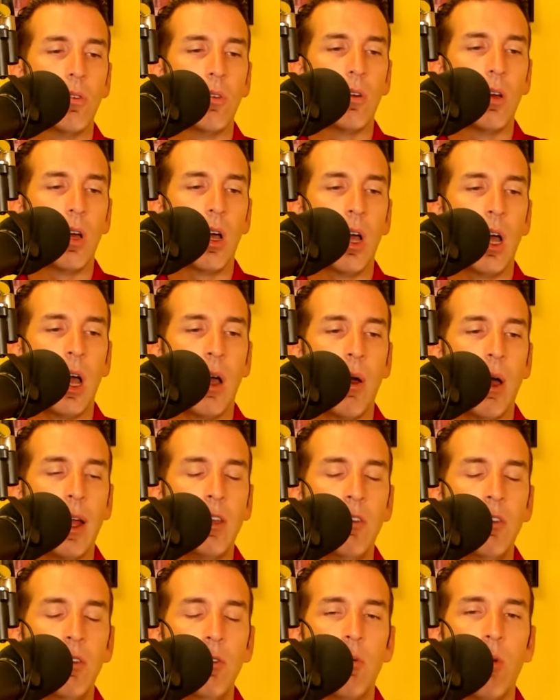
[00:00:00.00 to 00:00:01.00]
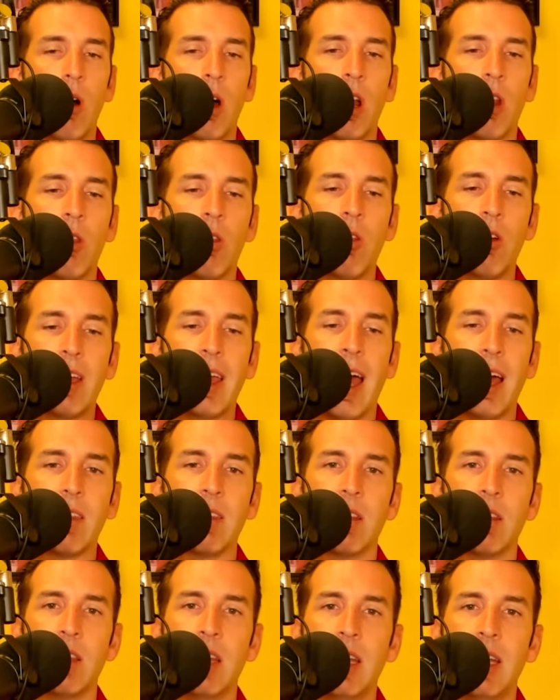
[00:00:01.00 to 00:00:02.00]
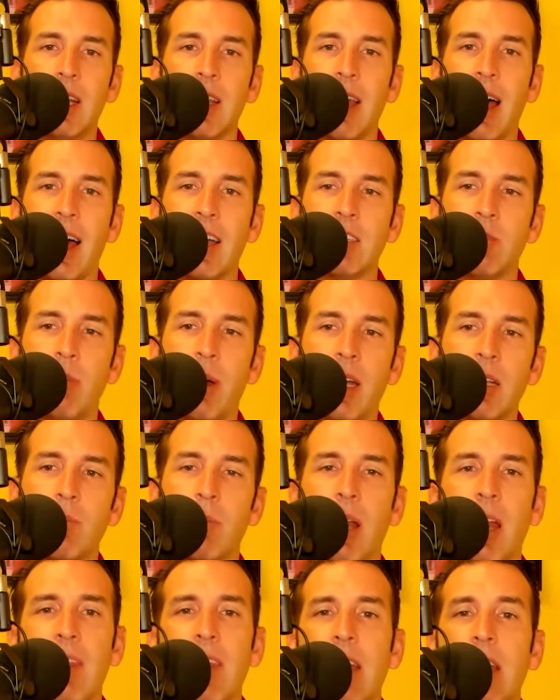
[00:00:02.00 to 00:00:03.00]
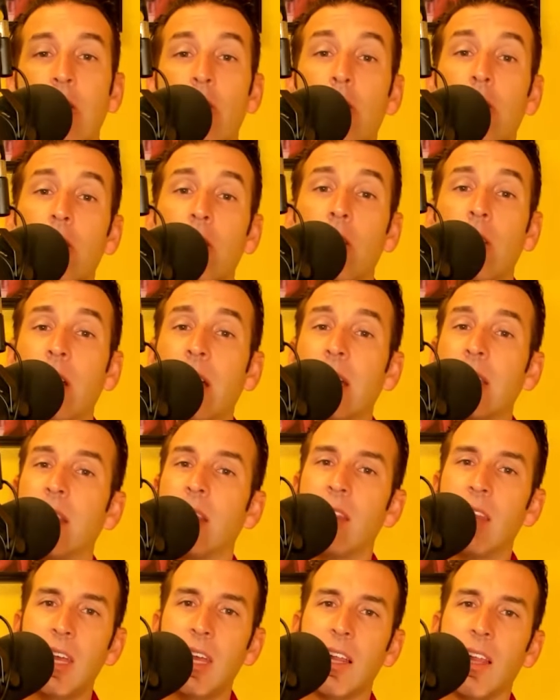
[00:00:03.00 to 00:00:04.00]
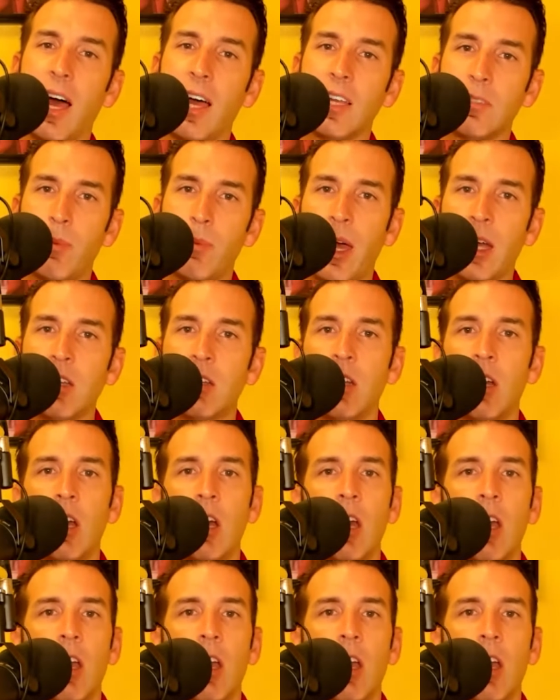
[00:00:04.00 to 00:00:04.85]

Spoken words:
I do want to look at the legal aspect, but I think in order to look at the legal aspect,